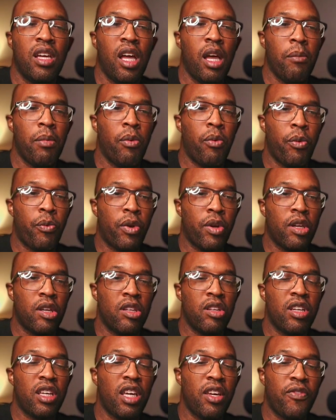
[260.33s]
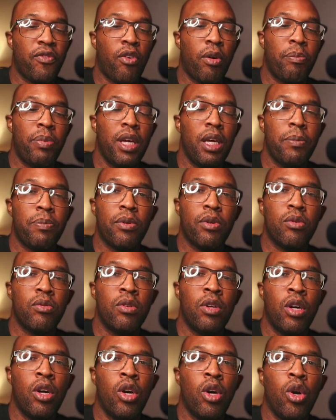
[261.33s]
But when we're looking for people
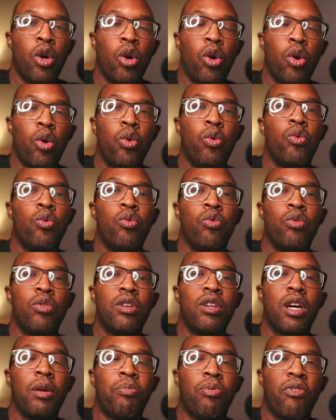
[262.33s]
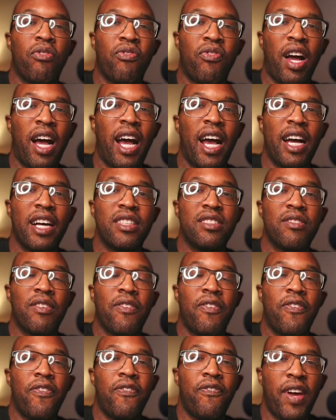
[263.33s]
who could provide some
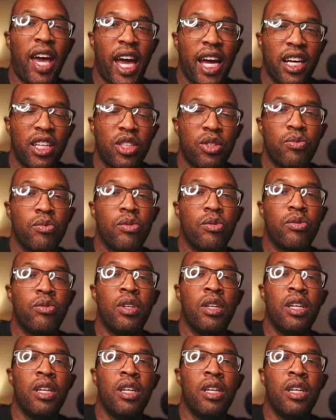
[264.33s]
factual